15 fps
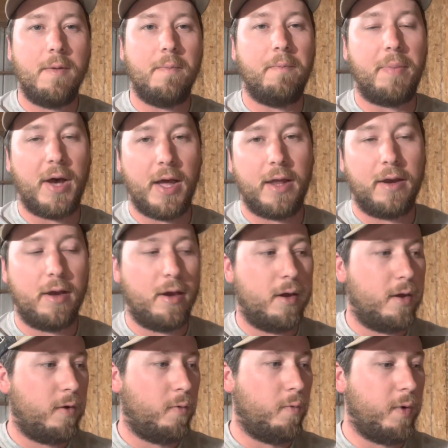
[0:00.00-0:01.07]
But
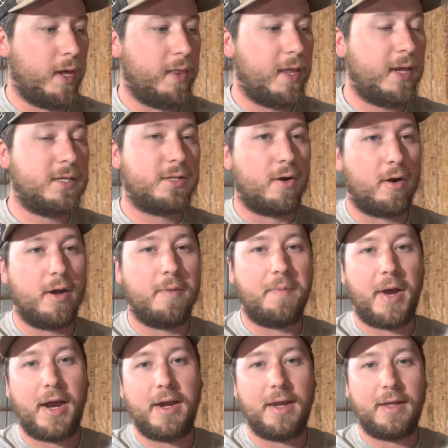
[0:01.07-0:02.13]
when they started
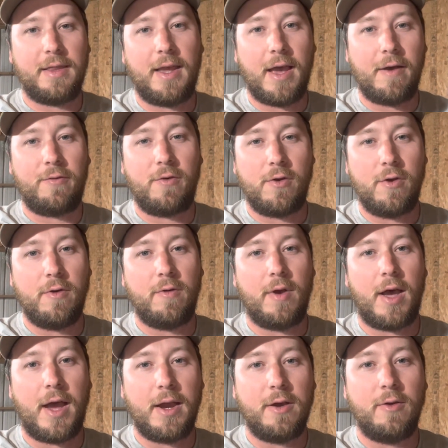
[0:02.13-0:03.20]
biting in the afternoon,
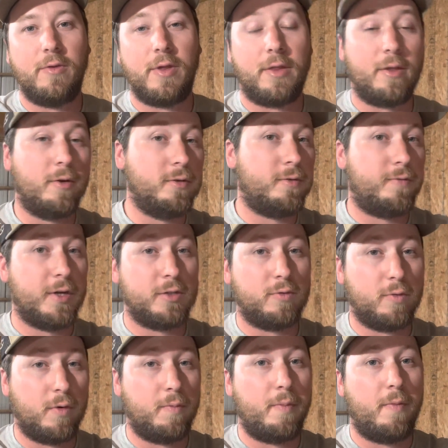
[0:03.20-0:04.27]
I knew that those fish
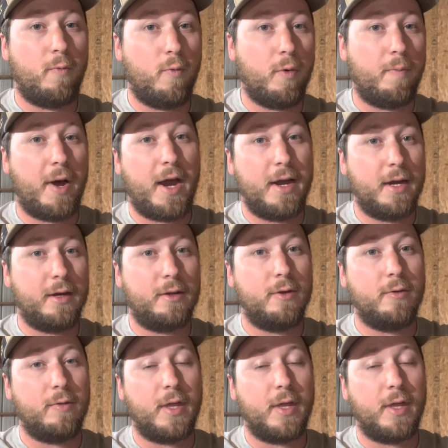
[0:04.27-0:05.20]
were biting too.